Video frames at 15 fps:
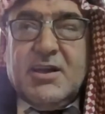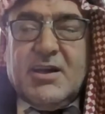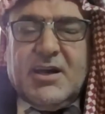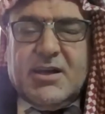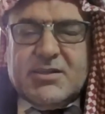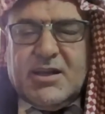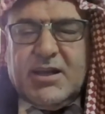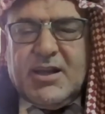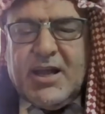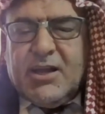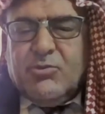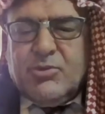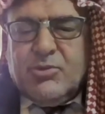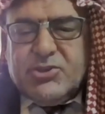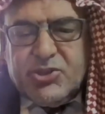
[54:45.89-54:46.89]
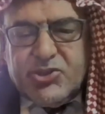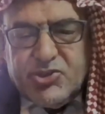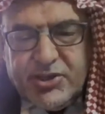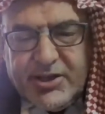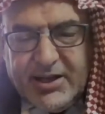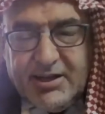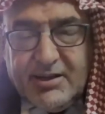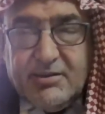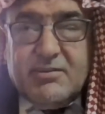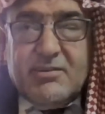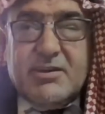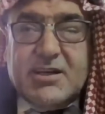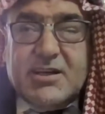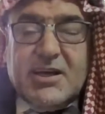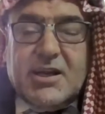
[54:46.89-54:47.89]
as a language engineer,
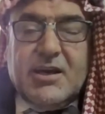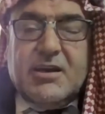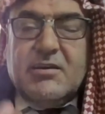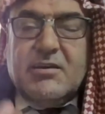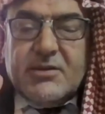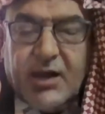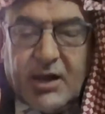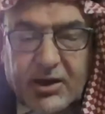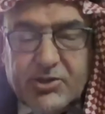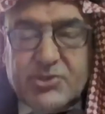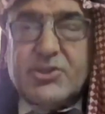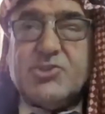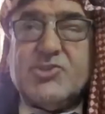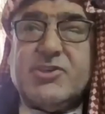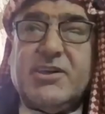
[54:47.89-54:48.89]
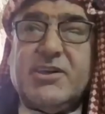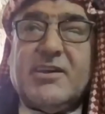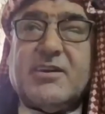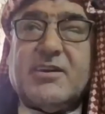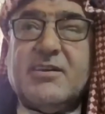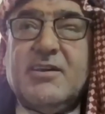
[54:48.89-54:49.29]
as a knowledge engineer.